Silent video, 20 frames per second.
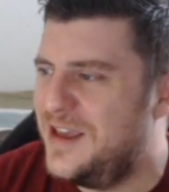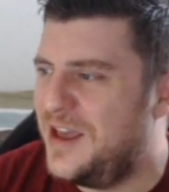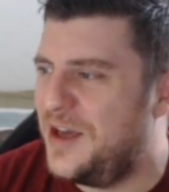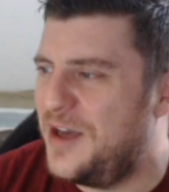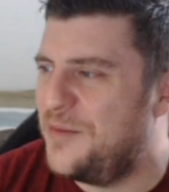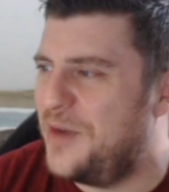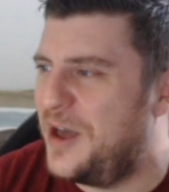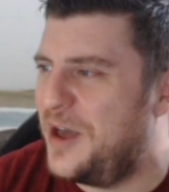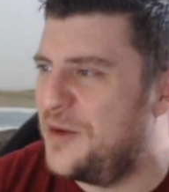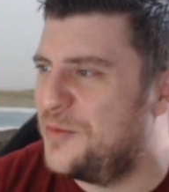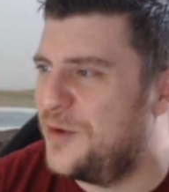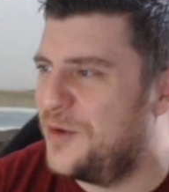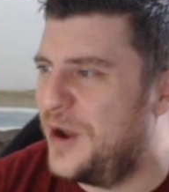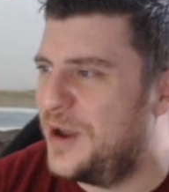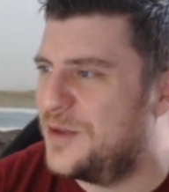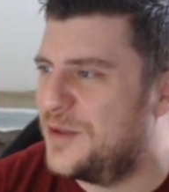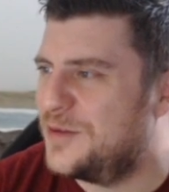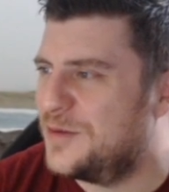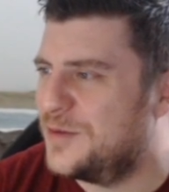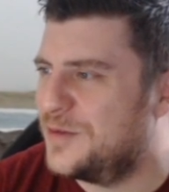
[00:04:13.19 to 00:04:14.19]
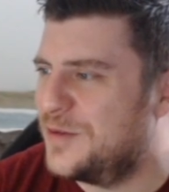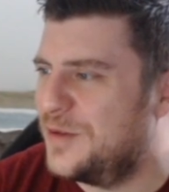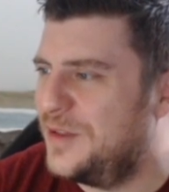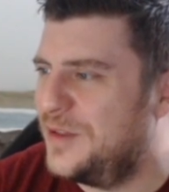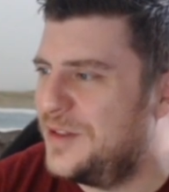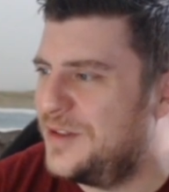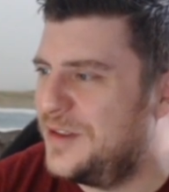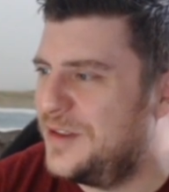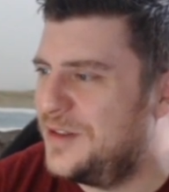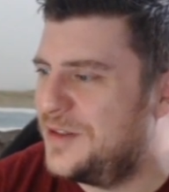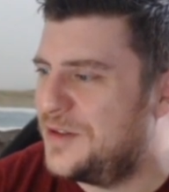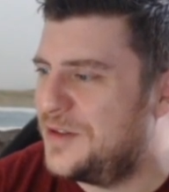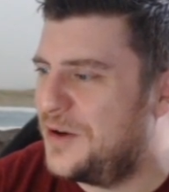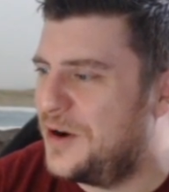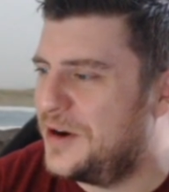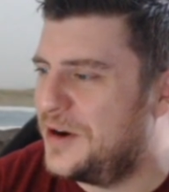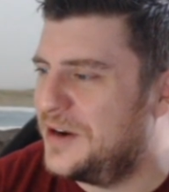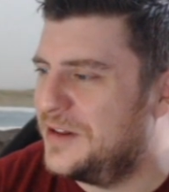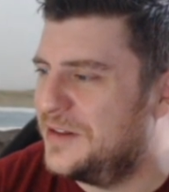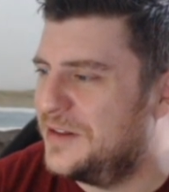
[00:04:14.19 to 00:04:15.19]
About browsers. So let's get
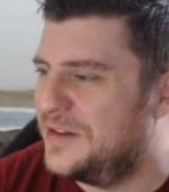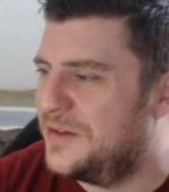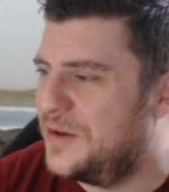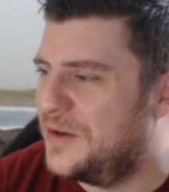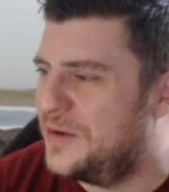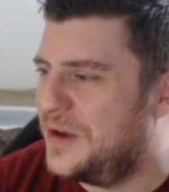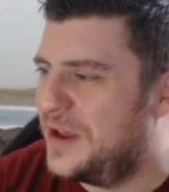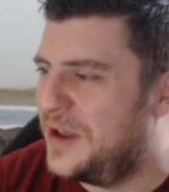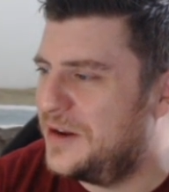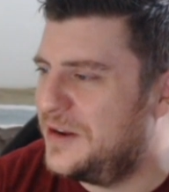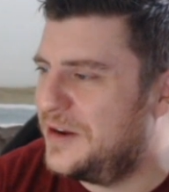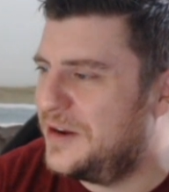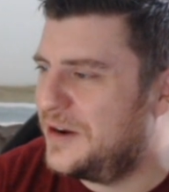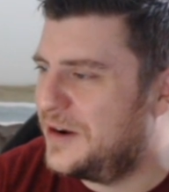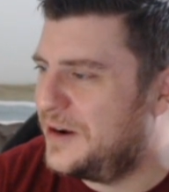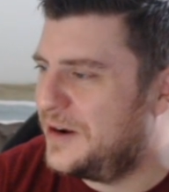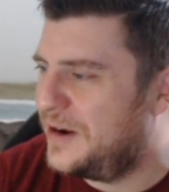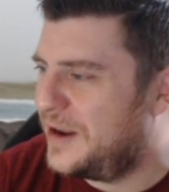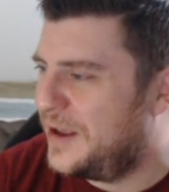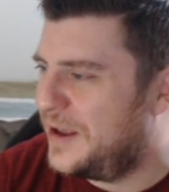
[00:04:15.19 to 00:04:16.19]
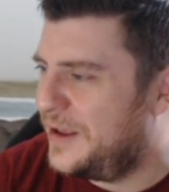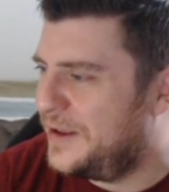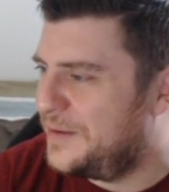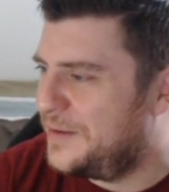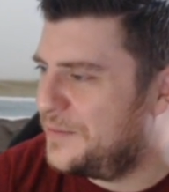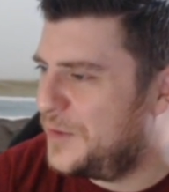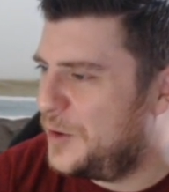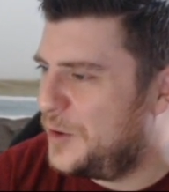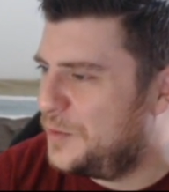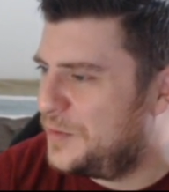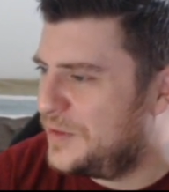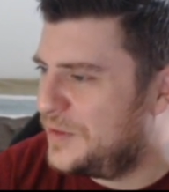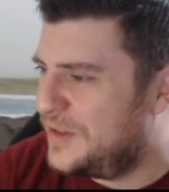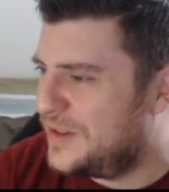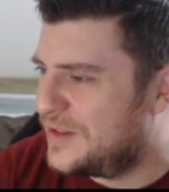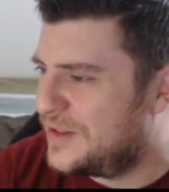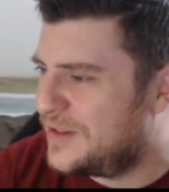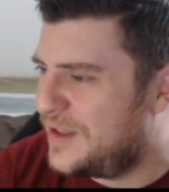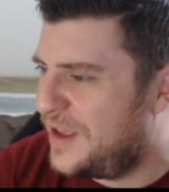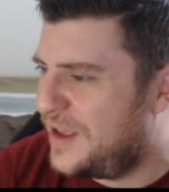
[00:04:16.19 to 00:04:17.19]
started. down here, open
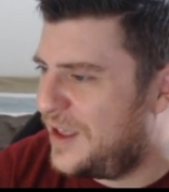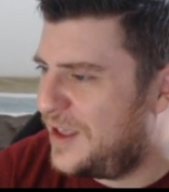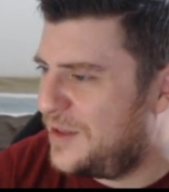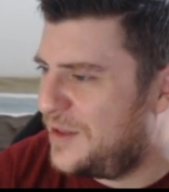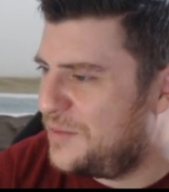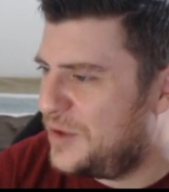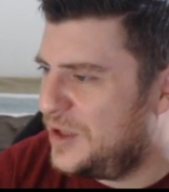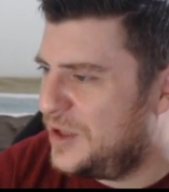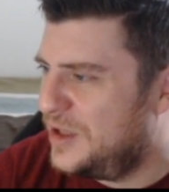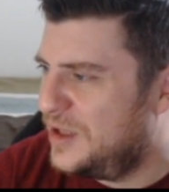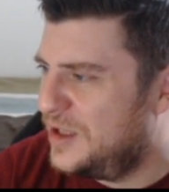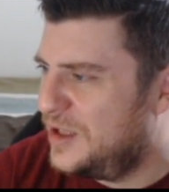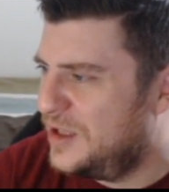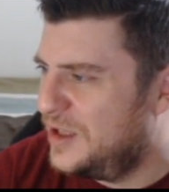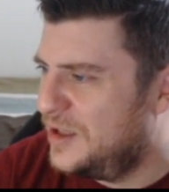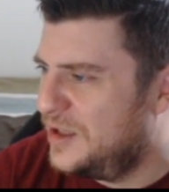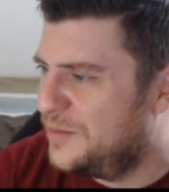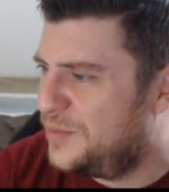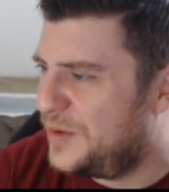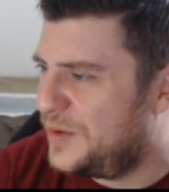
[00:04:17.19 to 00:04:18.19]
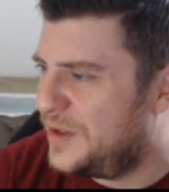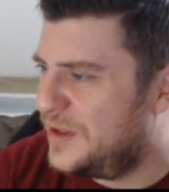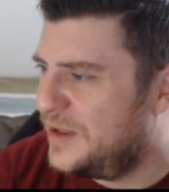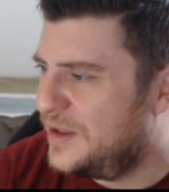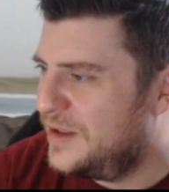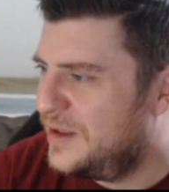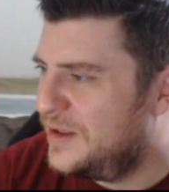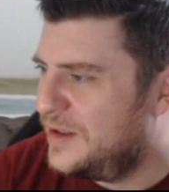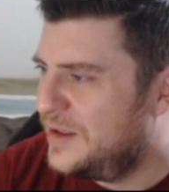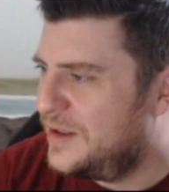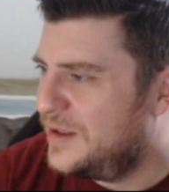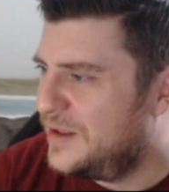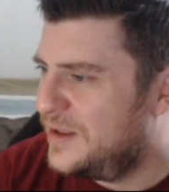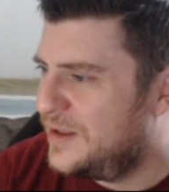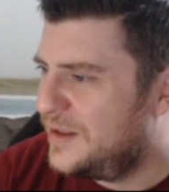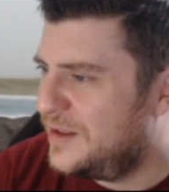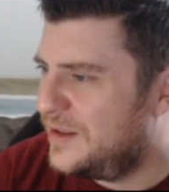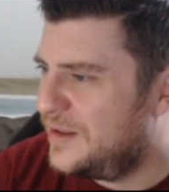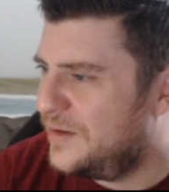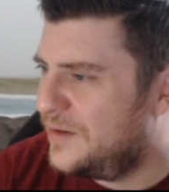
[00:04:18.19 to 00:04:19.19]
this tab up.
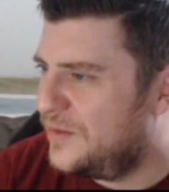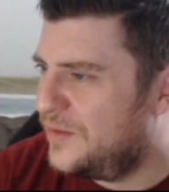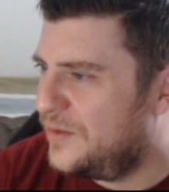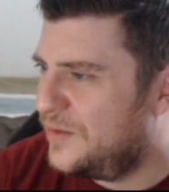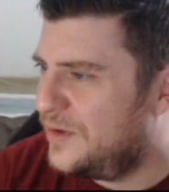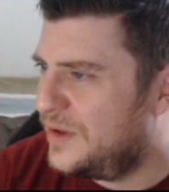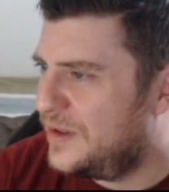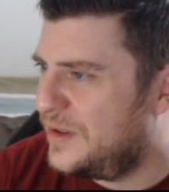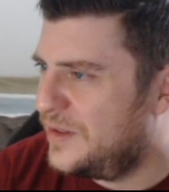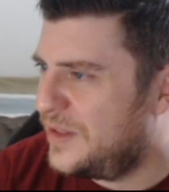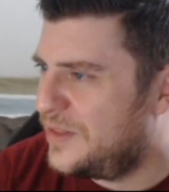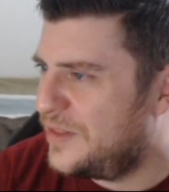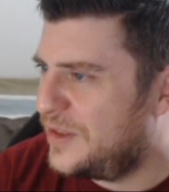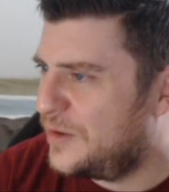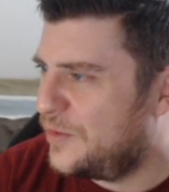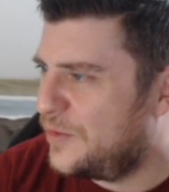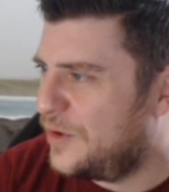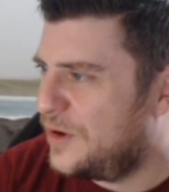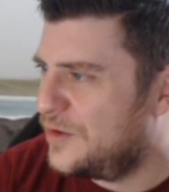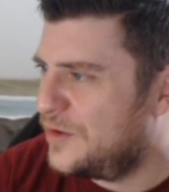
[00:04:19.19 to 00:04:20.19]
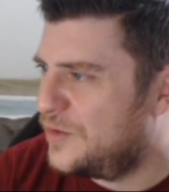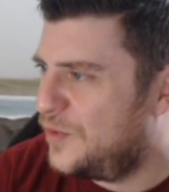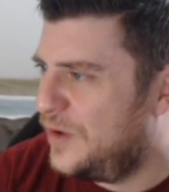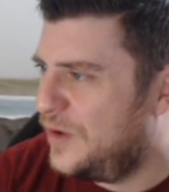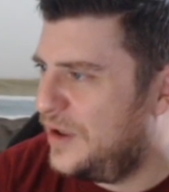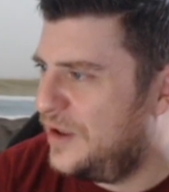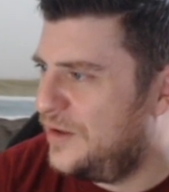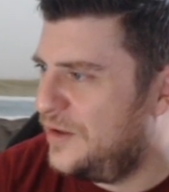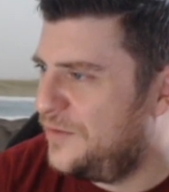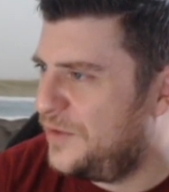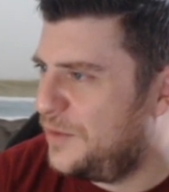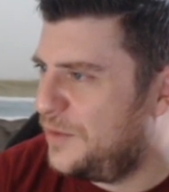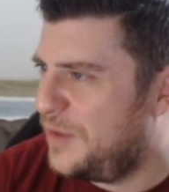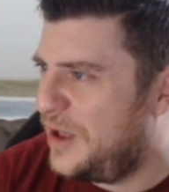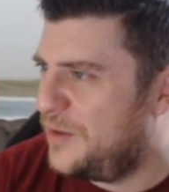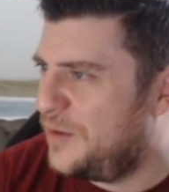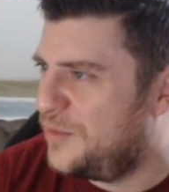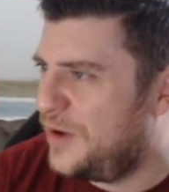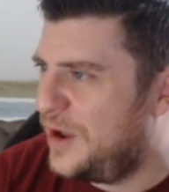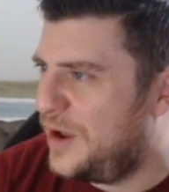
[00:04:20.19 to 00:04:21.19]
I think we're on 12,
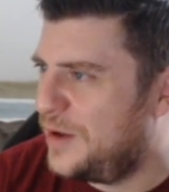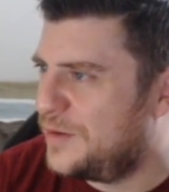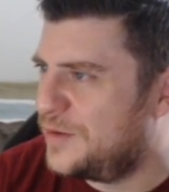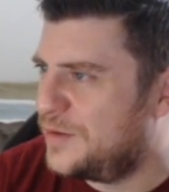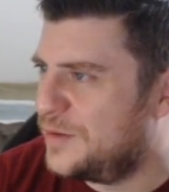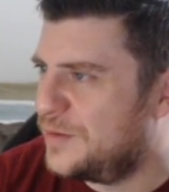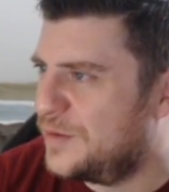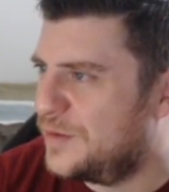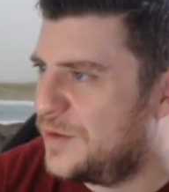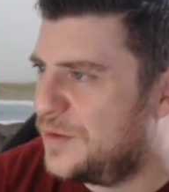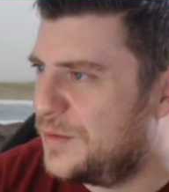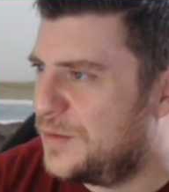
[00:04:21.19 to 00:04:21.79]
about browsers.